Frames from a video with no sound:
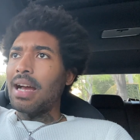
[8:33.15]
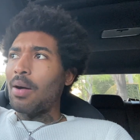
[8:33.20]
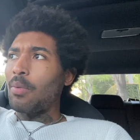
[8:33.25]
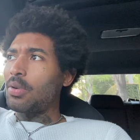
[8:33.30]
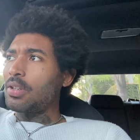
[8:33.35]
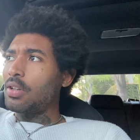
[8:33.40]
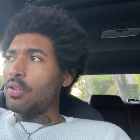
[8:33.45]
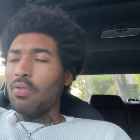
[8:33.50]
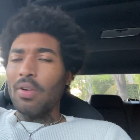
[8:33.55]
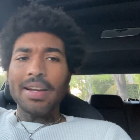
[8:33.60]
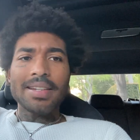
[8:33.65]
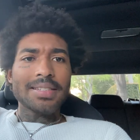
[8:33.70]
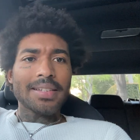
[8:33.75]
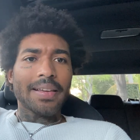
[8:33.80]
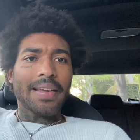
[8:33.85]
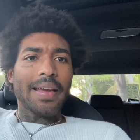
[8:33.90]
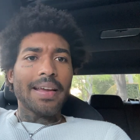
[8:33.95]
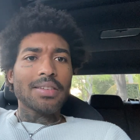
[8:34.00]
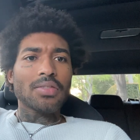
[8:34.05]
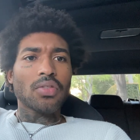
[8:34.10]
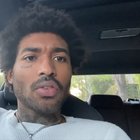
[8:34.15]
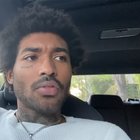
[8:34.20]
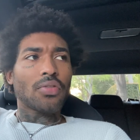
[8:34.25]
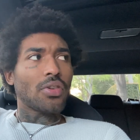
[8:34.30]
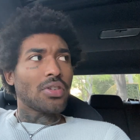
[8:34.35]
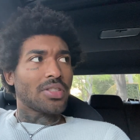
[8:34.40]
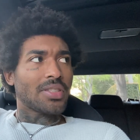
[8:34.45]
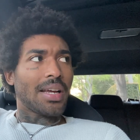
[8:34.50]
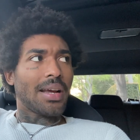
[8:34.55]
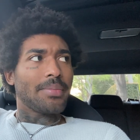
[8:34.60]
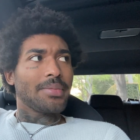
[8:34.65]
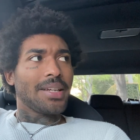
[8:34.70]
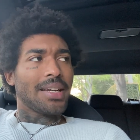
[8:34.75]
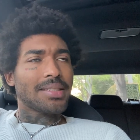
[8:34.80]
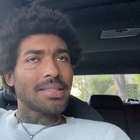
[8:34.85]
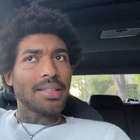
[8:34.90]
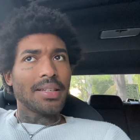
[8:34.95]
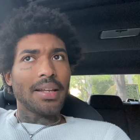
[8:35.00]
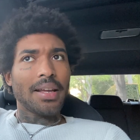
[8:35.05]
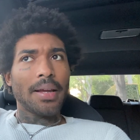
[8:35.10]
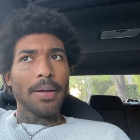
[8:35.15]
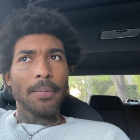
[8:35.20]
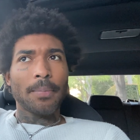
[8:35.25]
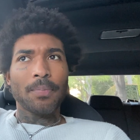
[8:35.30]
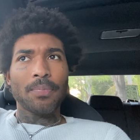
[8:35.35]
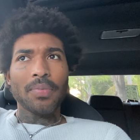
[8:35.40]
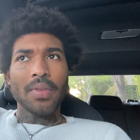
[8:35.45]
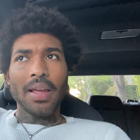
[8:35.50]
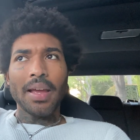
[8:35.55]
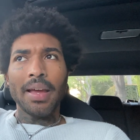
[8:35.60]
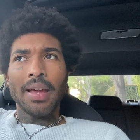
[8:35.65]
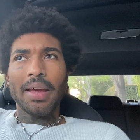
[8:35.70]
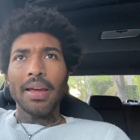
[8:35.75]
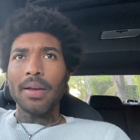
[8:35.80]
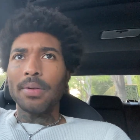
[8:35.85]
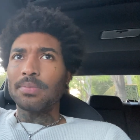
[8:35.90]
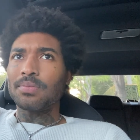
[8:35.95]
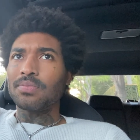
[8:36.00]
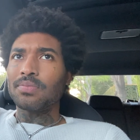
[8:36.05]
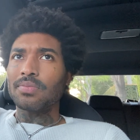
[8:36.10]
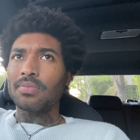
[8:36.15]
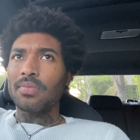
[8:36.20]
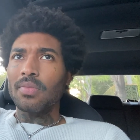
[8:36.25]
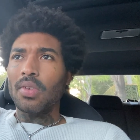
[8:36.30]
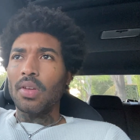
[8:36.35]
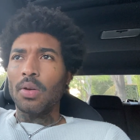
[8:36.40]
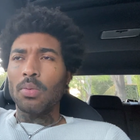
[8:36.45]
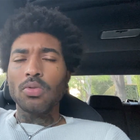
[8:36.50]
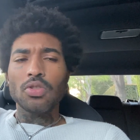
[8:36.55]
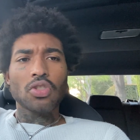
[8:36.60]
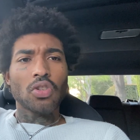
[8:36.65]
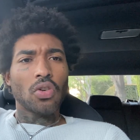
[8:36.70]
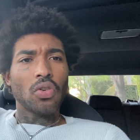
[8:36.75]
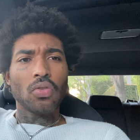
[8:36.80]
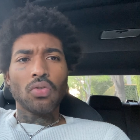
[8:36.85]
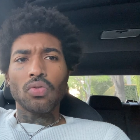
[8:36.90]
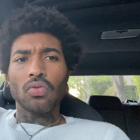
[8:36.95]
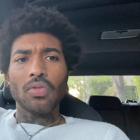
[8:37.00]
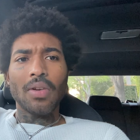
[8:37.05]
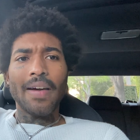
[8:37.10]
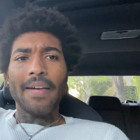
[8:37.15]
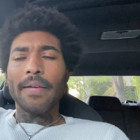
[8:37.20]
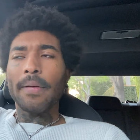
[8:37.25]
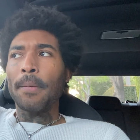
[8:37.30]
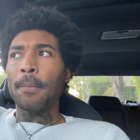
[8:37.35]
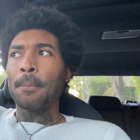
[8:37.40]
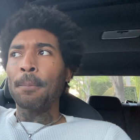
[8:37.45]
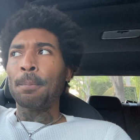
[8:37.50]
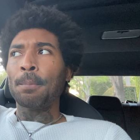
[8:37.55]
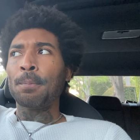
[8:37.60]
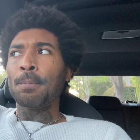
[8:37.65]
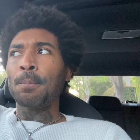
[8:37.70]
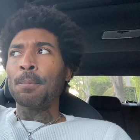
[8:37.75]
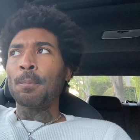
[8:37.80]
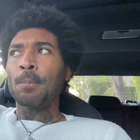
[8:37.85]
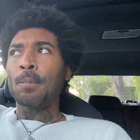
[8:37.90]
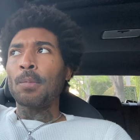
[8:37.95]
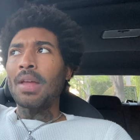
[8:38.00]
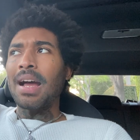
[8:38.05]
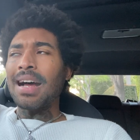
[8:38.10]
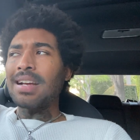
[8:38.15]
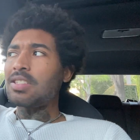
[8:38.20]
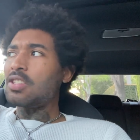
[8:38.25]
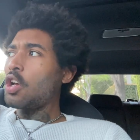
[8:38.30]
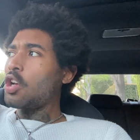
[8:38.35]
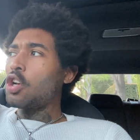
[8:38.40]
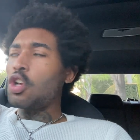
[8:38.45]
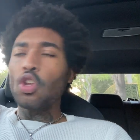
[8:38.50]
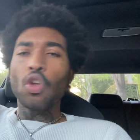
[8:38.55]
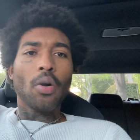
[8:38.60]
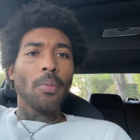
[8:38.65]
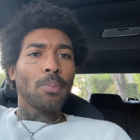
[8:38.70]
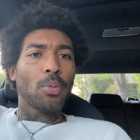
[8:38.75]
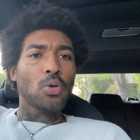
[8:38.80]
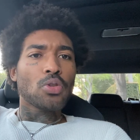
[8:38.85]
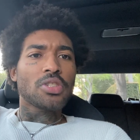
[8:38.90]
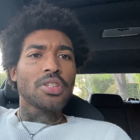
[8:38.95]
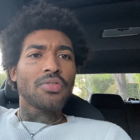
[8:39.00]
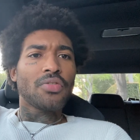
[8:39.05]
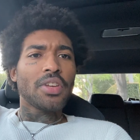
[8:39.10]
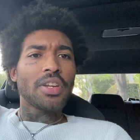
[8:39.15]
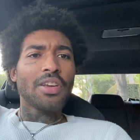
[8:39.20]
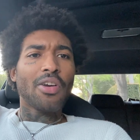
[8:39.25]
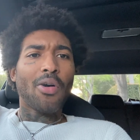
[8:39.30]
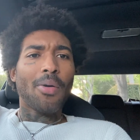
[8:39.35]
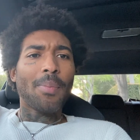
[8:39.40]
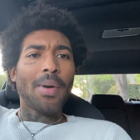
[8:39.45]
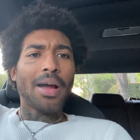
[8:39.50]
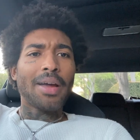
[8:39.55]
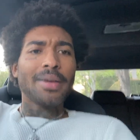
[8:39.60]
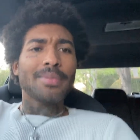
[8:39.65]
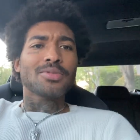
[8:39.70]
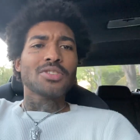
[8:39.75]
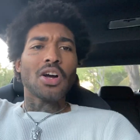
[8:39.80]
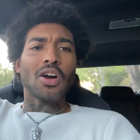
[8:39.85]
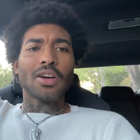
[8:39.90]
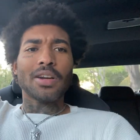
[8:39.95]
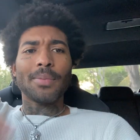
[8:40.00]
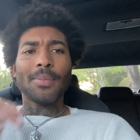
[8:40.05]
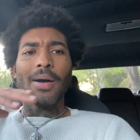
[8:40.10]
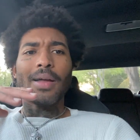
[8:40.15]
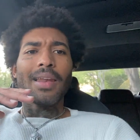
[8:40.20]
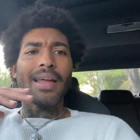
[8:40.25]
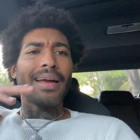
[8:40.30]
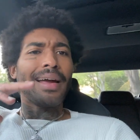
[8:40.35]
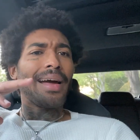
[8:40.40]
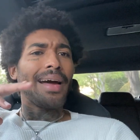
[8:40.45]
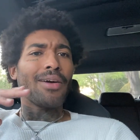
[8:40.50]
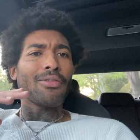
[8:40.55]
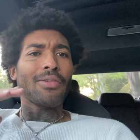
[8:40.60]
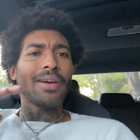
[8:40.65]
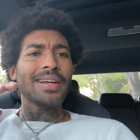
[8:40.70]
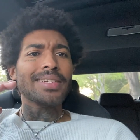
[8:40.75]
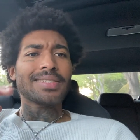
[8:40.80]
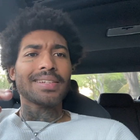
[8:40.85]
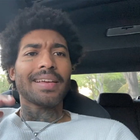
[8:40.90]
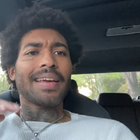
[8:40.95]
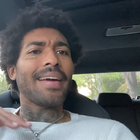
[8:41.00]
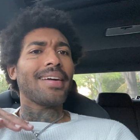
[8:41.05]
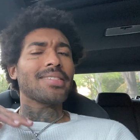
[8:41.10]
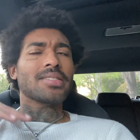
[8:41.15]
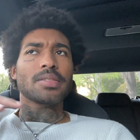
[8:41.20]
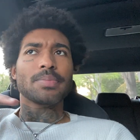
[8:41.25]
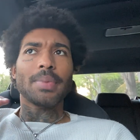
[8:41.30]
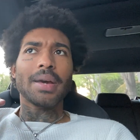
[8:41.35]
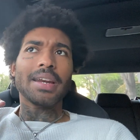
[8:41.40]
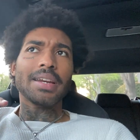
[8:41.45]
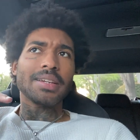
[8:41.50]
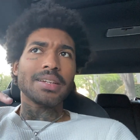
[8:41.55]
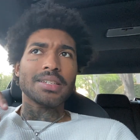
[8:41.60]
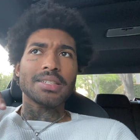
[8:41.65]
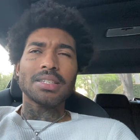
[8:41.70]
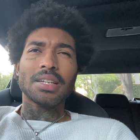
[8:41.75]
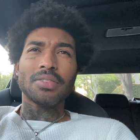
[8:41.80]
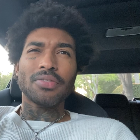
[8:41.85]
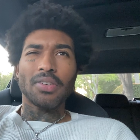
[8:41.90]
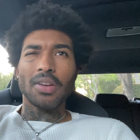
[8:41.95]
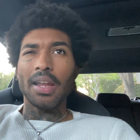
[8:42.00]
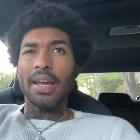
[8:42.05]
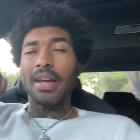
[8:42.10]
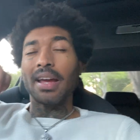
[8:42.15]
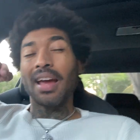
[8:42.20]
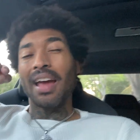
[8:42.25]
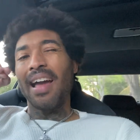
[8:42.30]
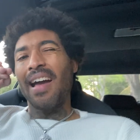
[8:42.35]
I went to Raising Canes for the first time yesterday and it was cool. Like I saw the little Boosie video about him talking about like how Raising Canes is better than Chick-fil-A.